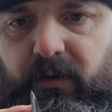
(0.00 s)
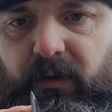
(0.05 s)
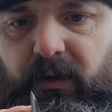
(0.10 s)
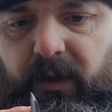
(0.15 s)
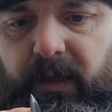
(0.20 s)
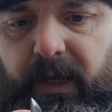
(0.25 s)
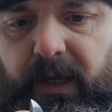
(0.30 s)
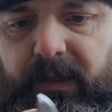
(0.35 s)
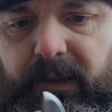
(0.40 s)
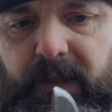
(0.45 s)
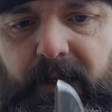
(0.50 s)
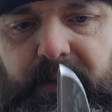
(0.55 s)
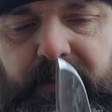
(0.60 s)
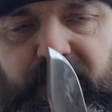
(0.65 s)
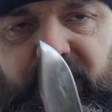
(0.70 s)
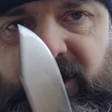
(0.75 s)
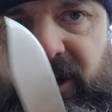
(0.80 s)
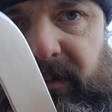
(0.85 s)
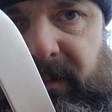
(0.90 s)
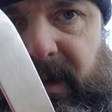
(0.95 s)
again, like the
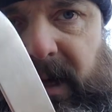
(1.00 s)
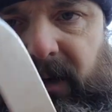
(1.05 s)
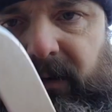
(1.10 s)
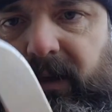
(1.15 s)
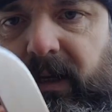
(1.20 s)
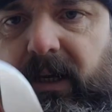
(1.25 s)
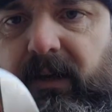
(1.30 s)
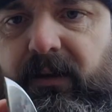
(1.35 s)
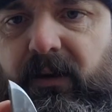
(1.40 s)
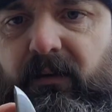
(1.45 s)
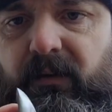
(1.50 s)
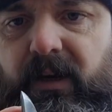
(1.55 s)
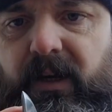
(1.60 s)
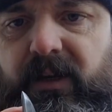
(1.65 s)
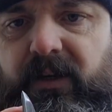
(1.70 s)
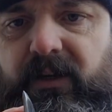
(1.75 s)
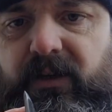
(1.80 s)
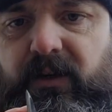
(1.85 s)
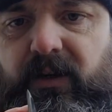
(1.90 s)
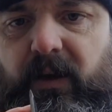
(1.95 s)
chip down here, there
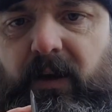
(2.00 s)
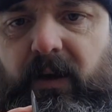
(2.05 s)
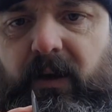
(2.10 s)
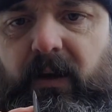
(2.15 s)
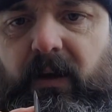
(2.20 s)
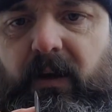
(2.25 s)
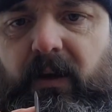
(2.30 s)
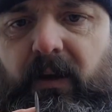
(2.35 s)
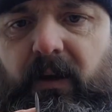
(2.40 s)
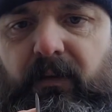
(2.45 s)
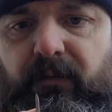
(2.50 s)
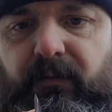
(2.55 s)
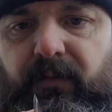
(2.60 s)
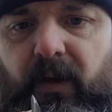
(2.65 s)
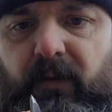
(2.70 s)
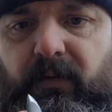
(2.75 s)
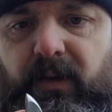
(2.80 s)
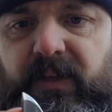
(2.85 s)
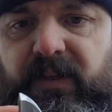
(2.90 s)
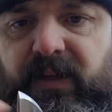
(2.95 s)
is
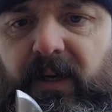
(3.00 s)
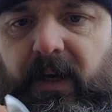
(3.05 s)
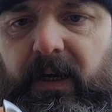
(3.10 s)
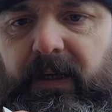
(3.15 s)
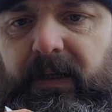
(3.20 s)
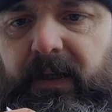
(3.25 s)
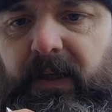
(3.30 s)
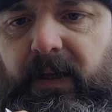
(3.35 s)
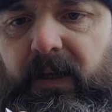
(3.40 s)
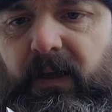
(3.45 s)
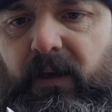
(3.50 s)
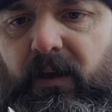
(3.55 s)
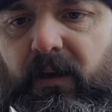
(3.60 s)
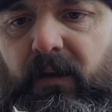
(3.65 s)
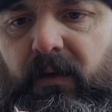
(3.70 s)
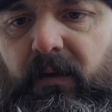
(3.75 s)
very tiny,